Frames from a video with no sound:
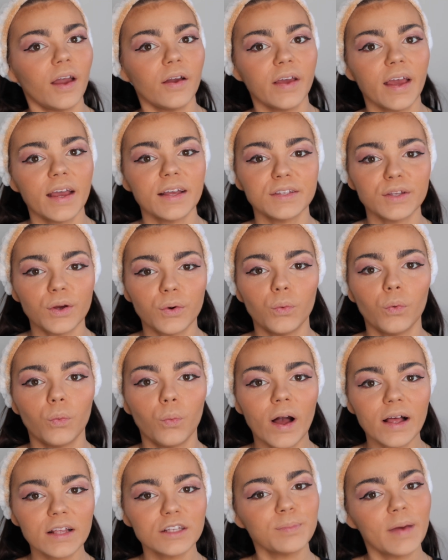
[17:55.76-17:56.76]
Okay, so
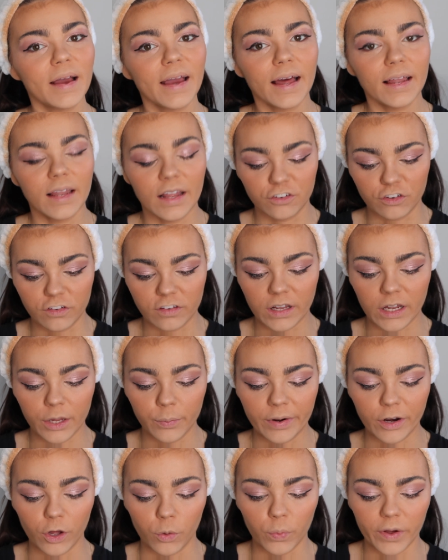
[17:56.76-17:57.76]
whilst my eyelash is
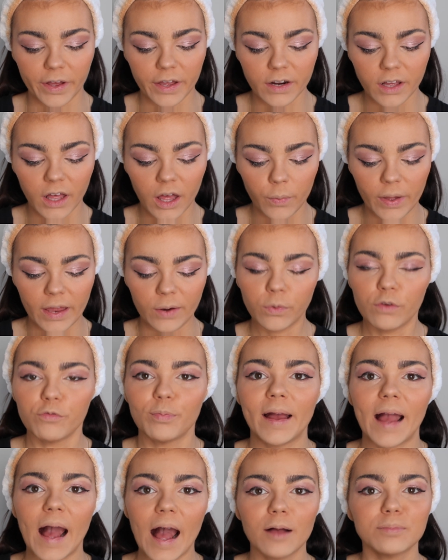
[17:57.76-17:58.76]
gluing up, we're gonna go in with
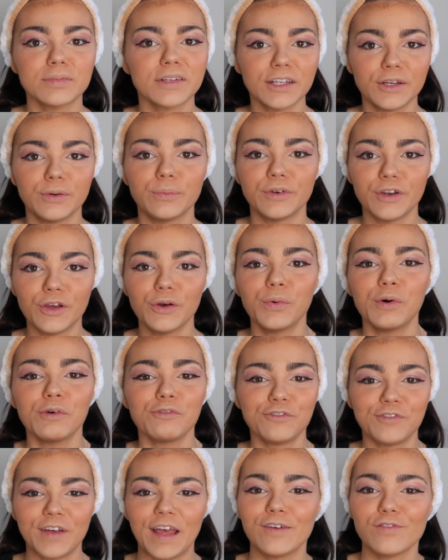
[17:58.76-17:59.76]
my absolute new
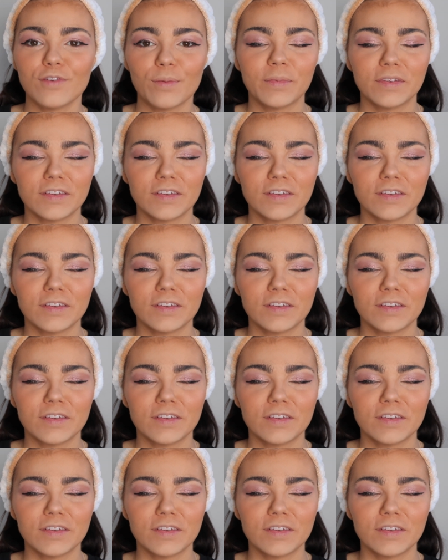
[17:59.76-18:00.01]
favorite